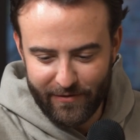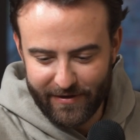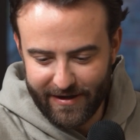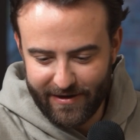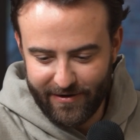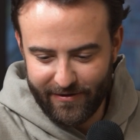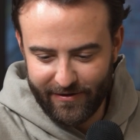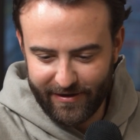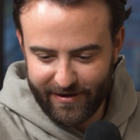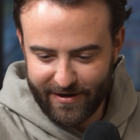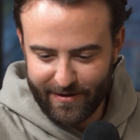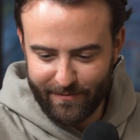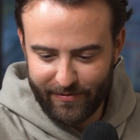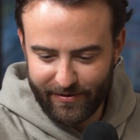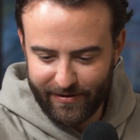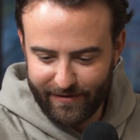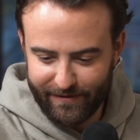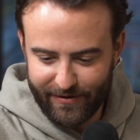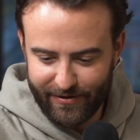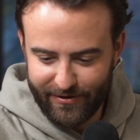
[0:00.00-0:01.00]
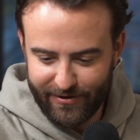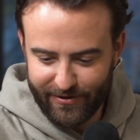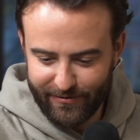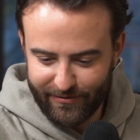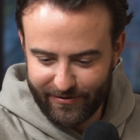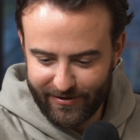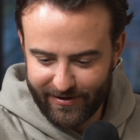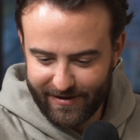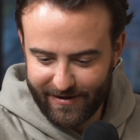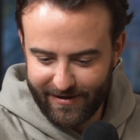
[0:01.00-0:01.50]
down a couple of the
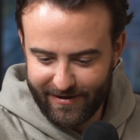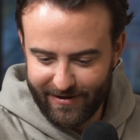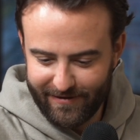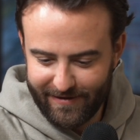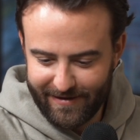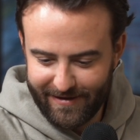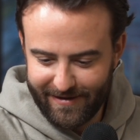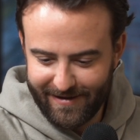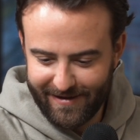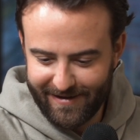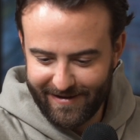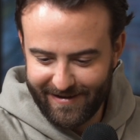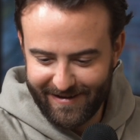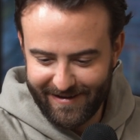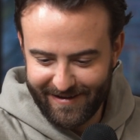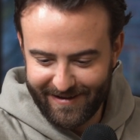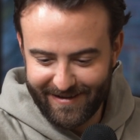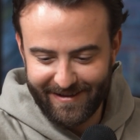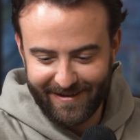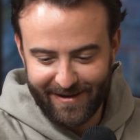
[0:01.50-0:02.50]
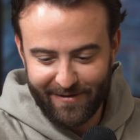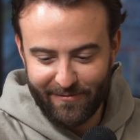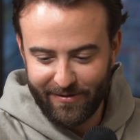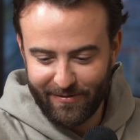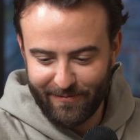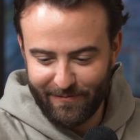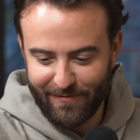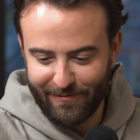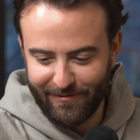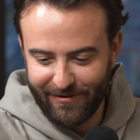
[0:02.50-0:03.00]
jokes that you had done, and some of
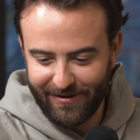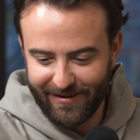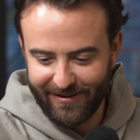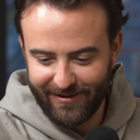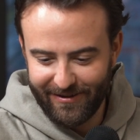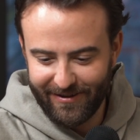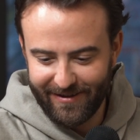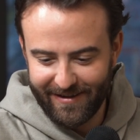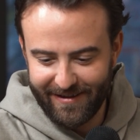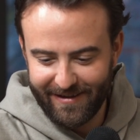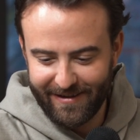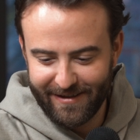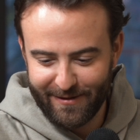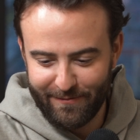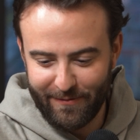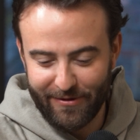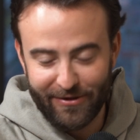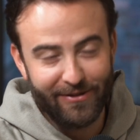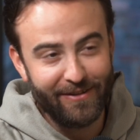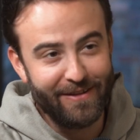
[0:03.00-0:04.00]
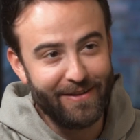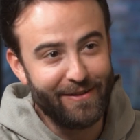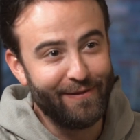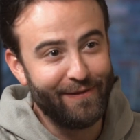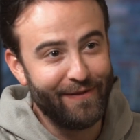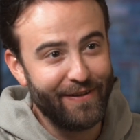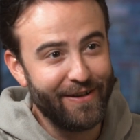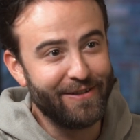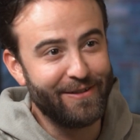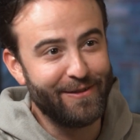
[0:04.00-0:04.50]
them are really good, especially in the
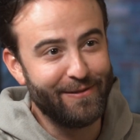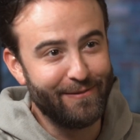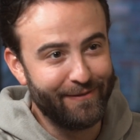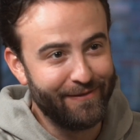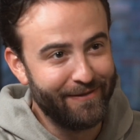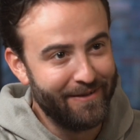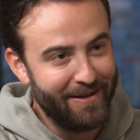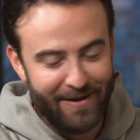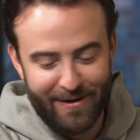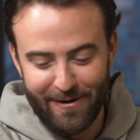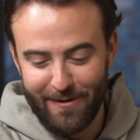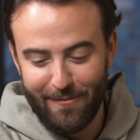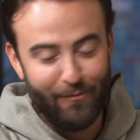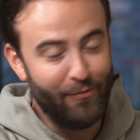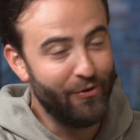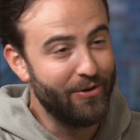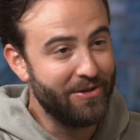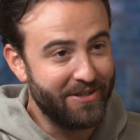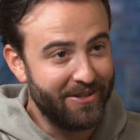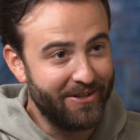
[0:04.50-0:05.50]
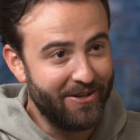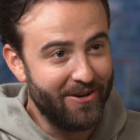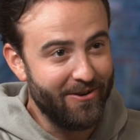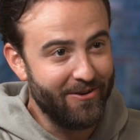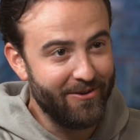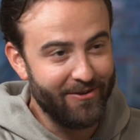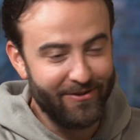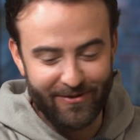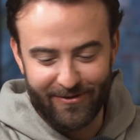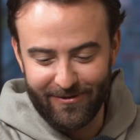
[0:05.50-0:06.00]
face of prison
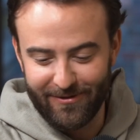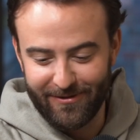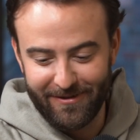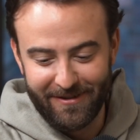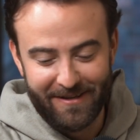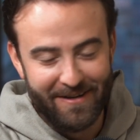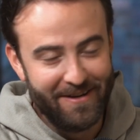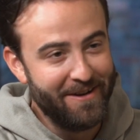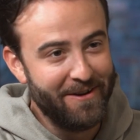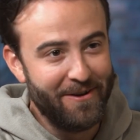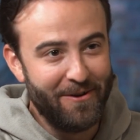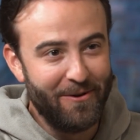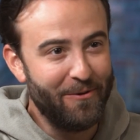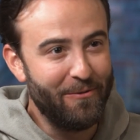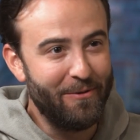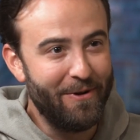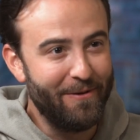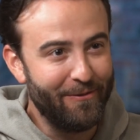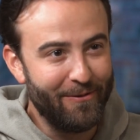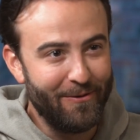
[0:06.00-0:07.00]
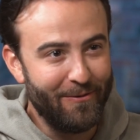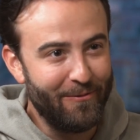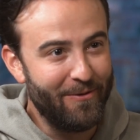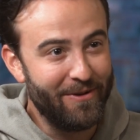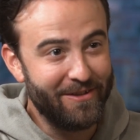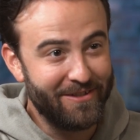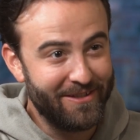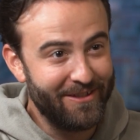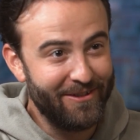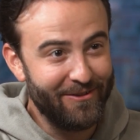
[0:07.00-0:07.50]
guards or whoever it
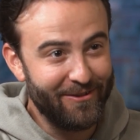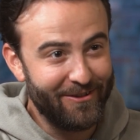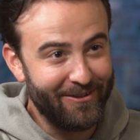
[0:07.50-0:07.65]
was that you're